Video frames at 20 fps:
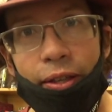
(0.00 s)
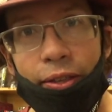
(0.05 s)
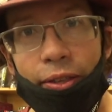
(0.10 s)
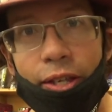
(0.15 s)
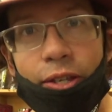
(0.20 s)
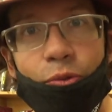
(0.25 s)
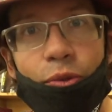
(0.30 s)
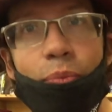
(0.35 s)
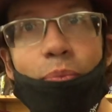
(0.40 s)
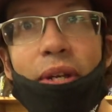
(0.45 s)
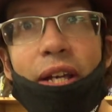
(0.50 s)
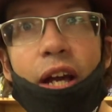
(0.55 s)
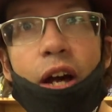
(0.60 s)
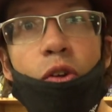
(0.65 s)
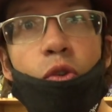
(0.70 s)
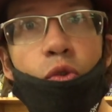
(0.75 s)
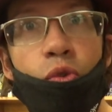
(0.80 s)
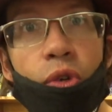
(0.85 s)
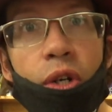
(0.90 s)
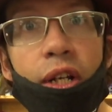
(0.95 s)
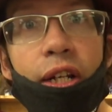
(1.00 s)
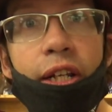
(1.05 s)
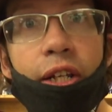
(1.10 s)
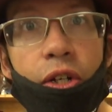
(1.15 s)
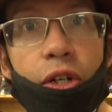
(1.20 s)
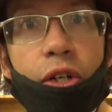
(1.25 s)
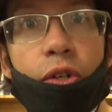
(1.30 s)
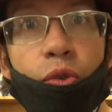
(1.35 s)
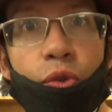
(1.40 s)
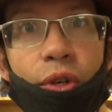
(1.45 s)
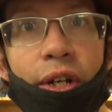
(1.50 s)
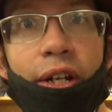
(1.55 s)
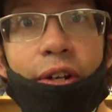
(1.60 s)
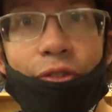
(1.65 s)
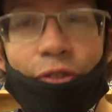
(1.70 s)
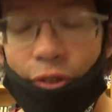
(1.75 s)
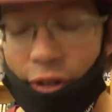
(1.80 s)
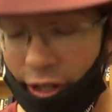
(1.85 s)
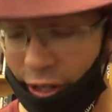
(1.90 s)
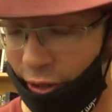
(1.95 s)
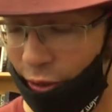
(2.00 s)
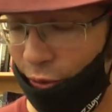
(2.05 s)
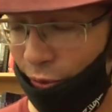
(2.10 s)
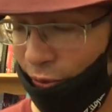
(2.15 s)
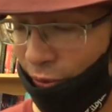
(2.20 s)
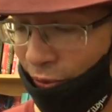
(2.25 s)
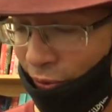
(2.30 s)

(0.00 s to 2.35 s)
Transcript: this would be a really good read for you.